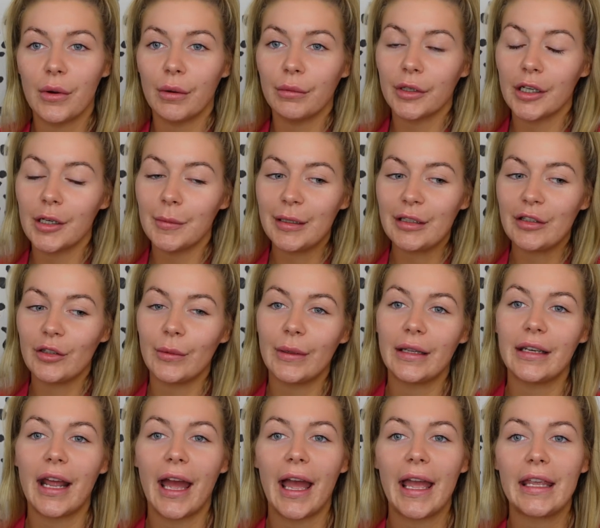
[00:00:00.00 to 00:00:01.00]
I'm going to be
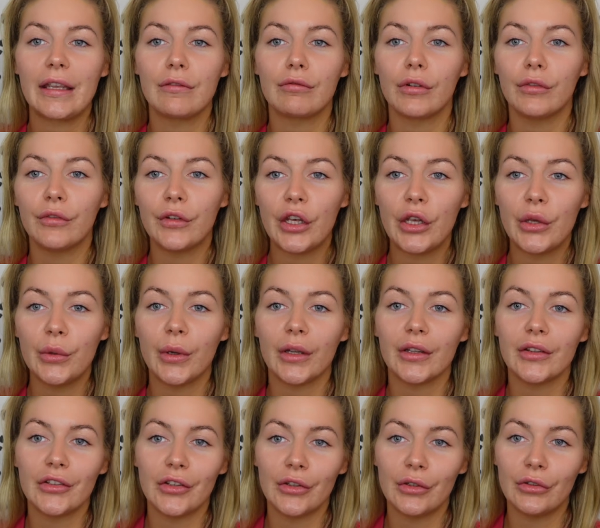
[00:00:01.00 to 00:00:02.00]
doing a review
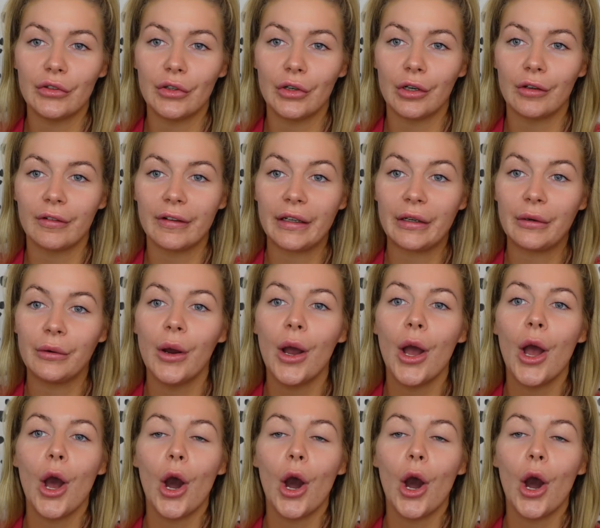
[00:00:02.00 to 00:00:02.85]
and tutorial